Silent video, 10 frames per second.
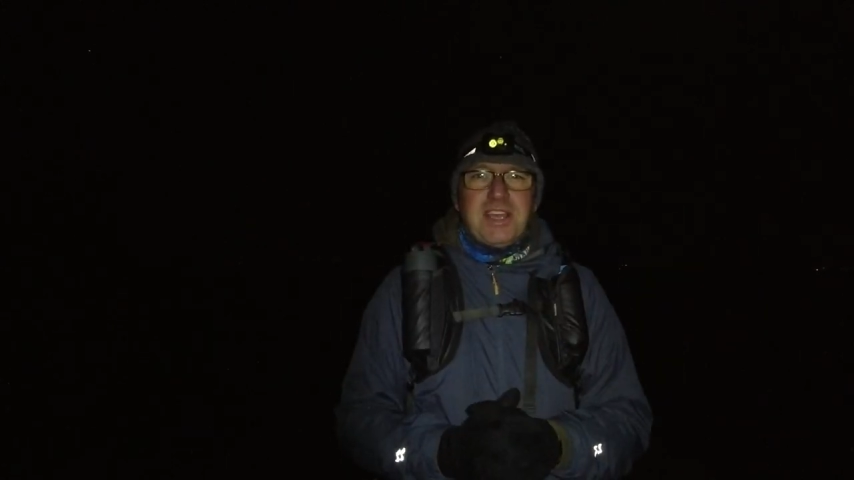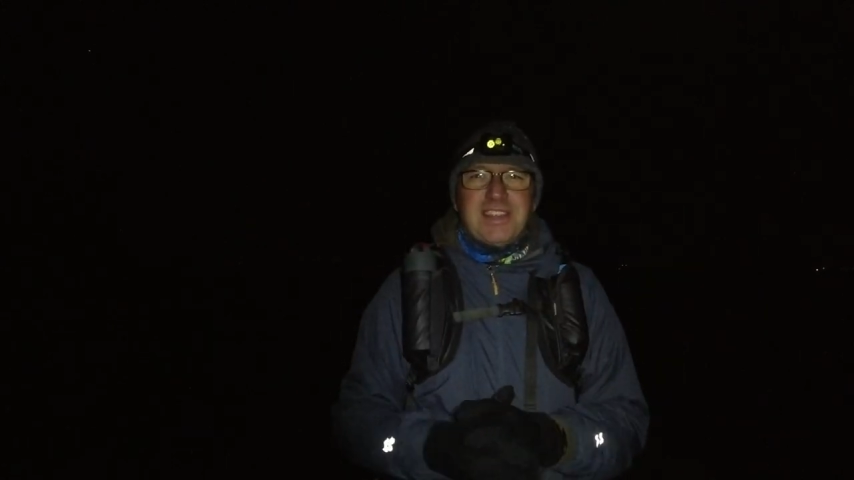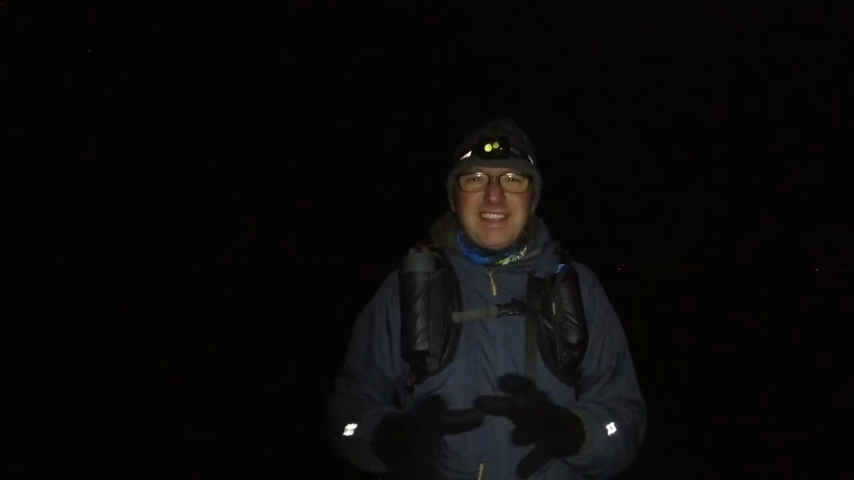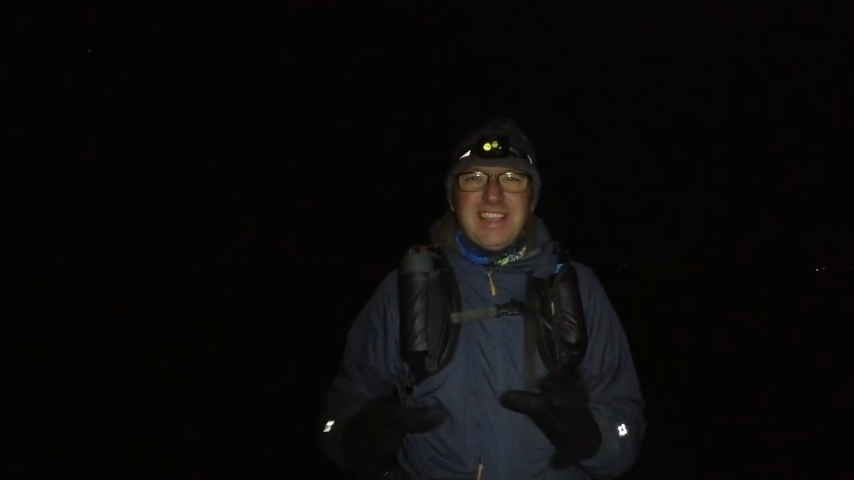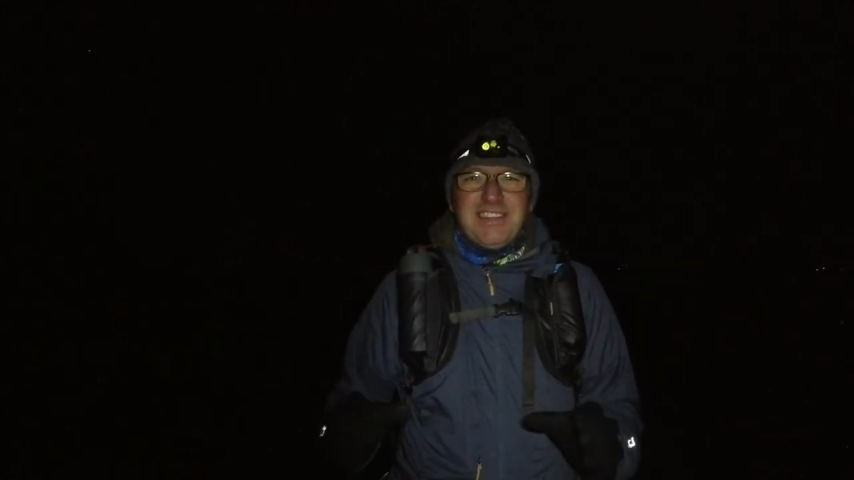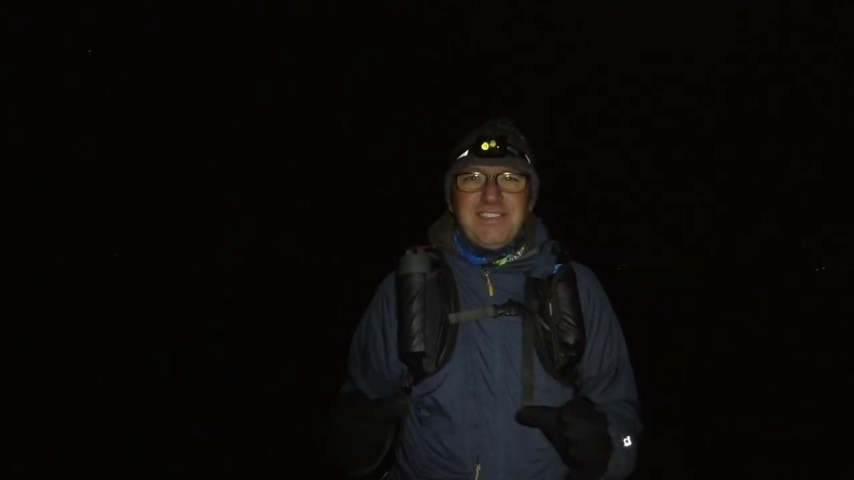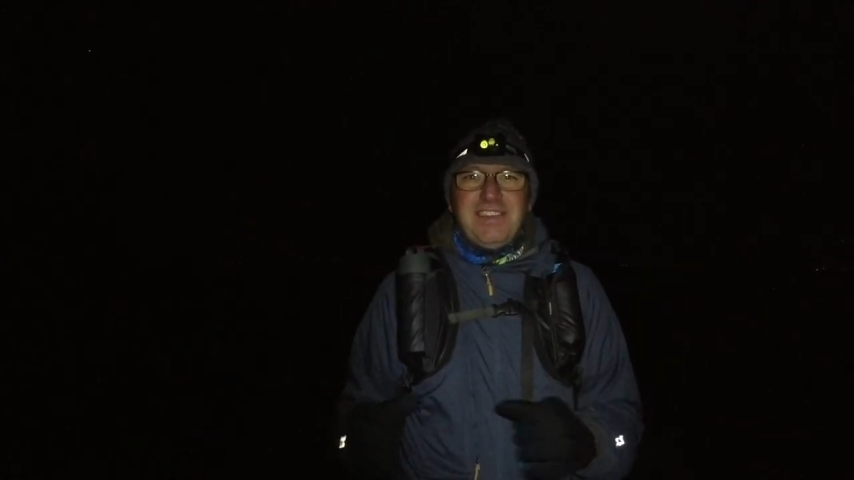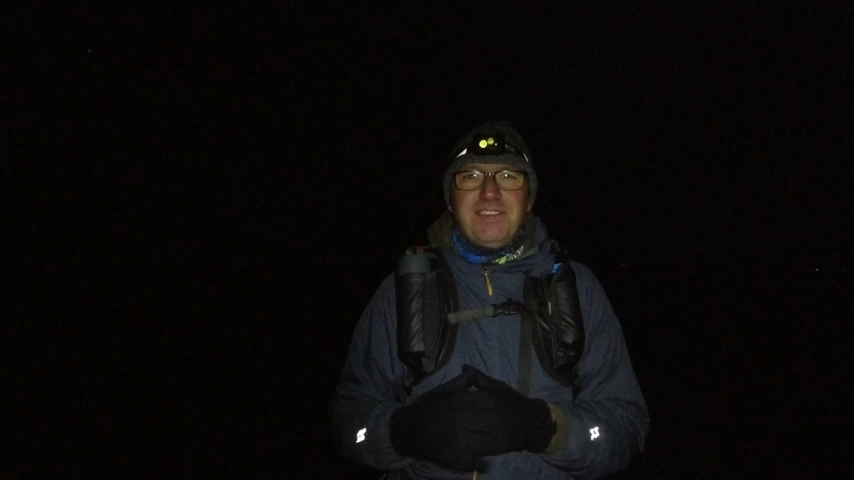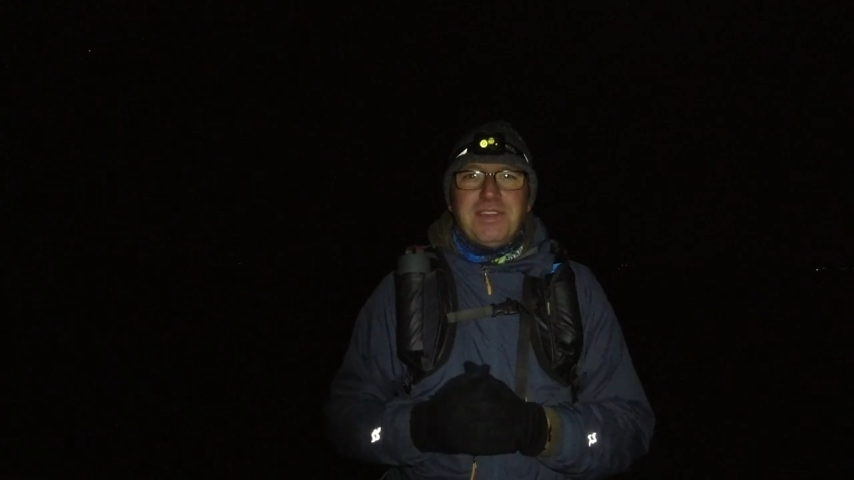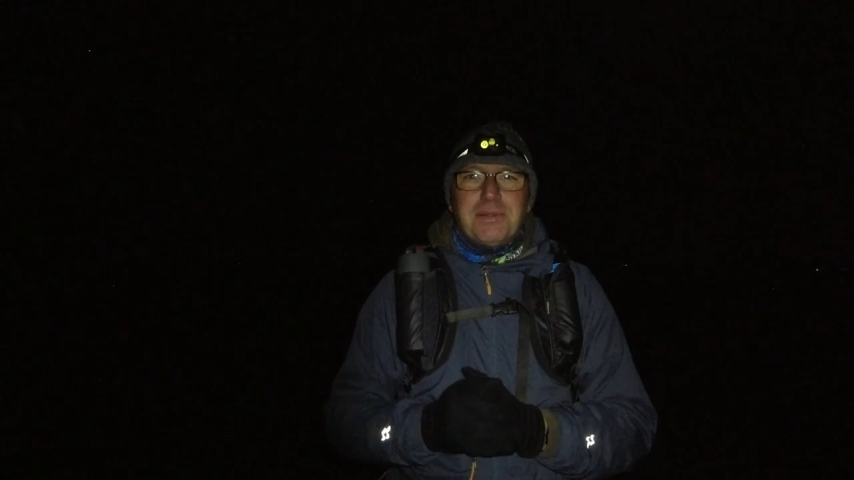I think I've
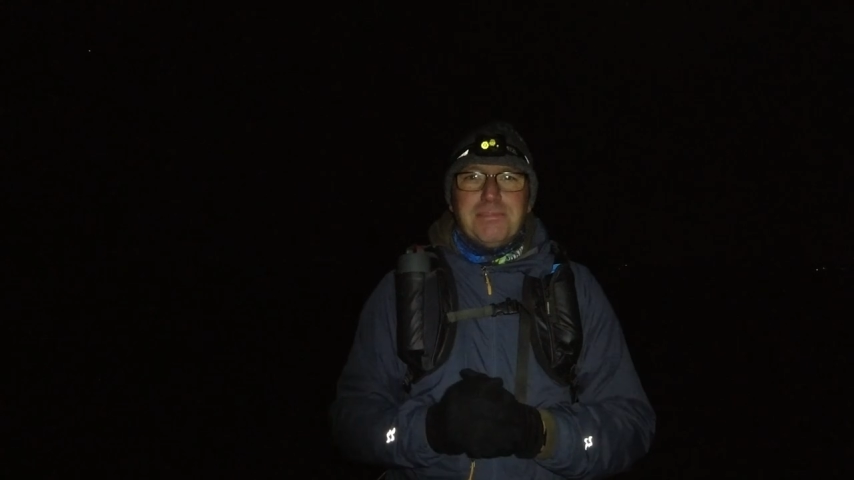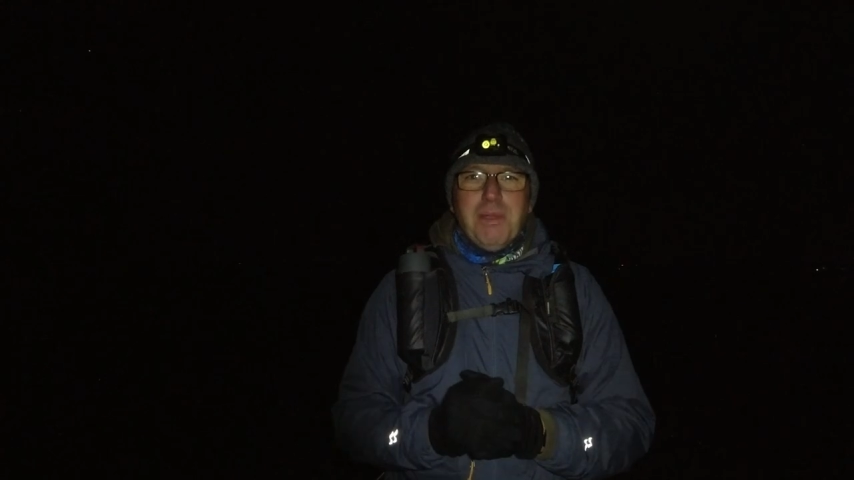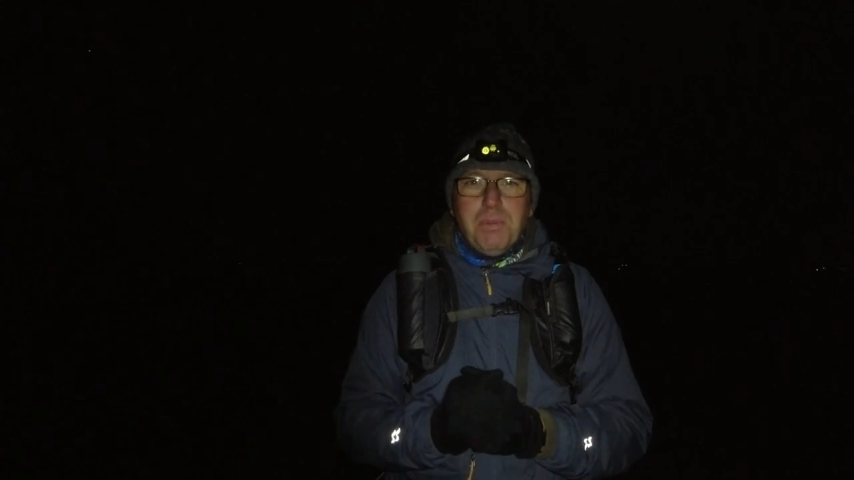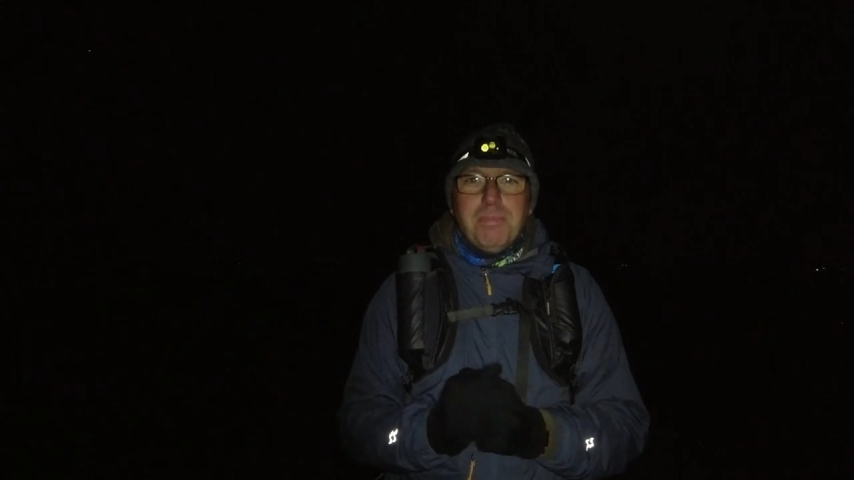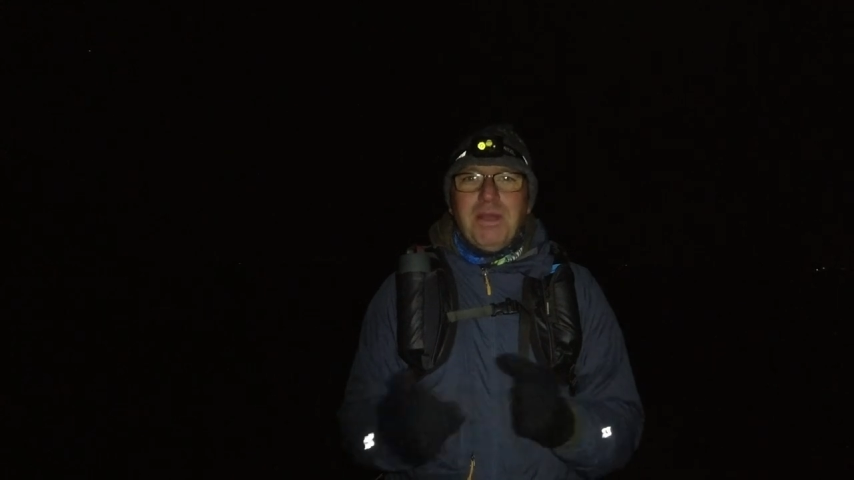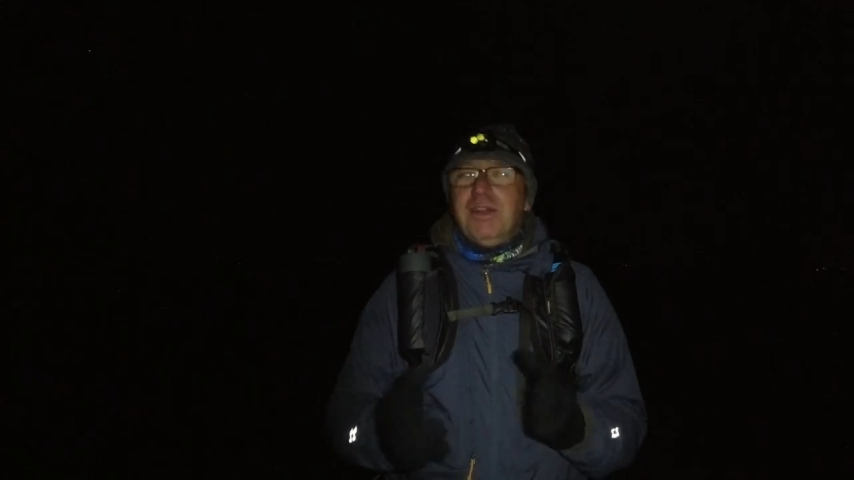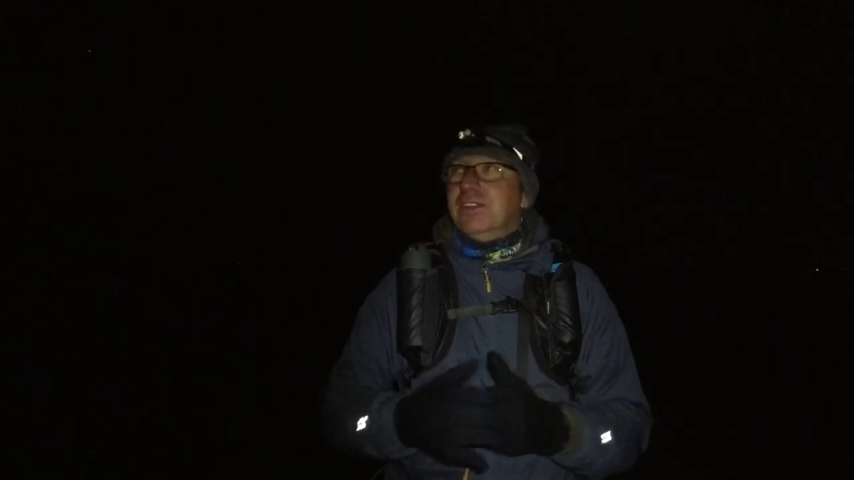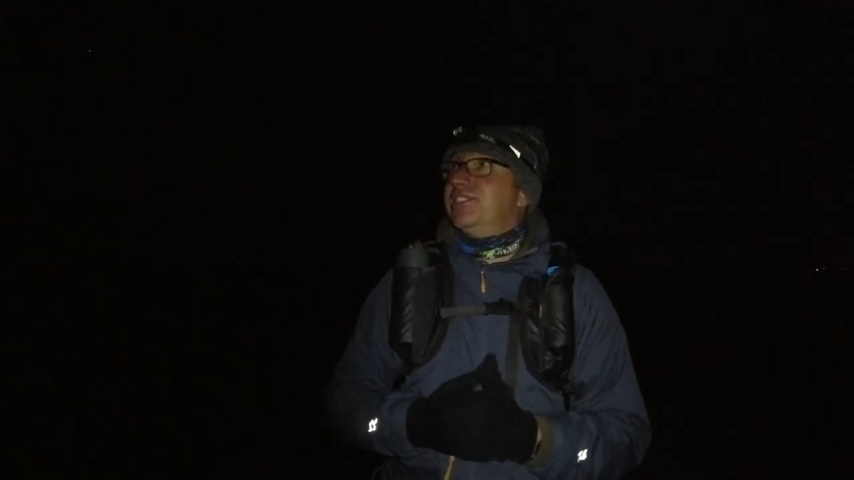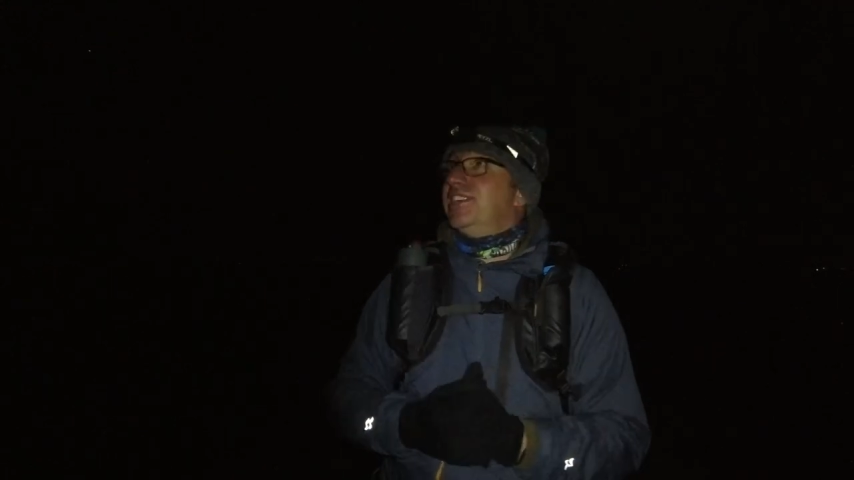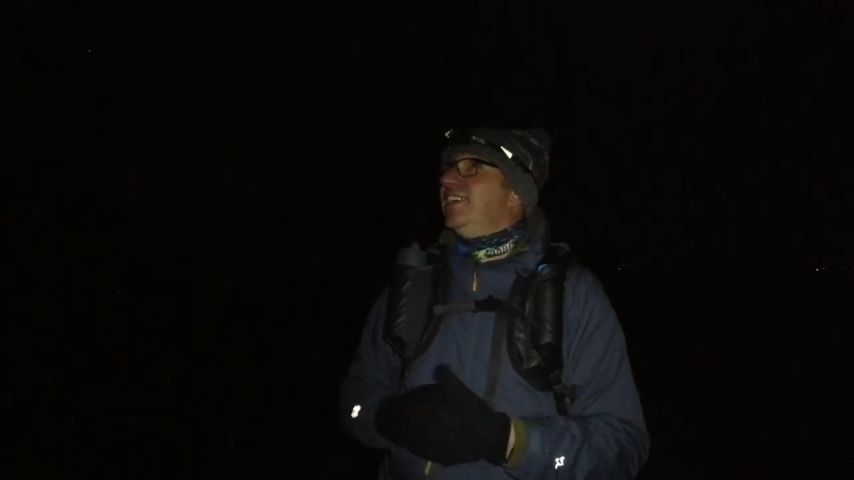even got a moon
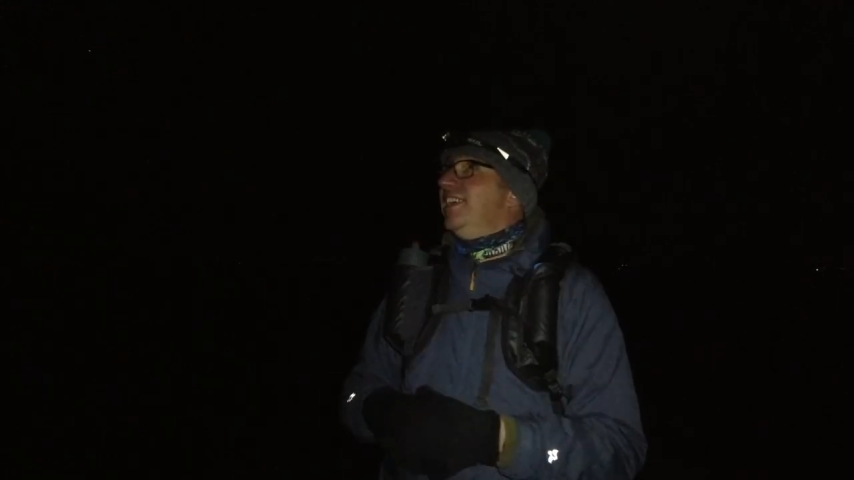burst,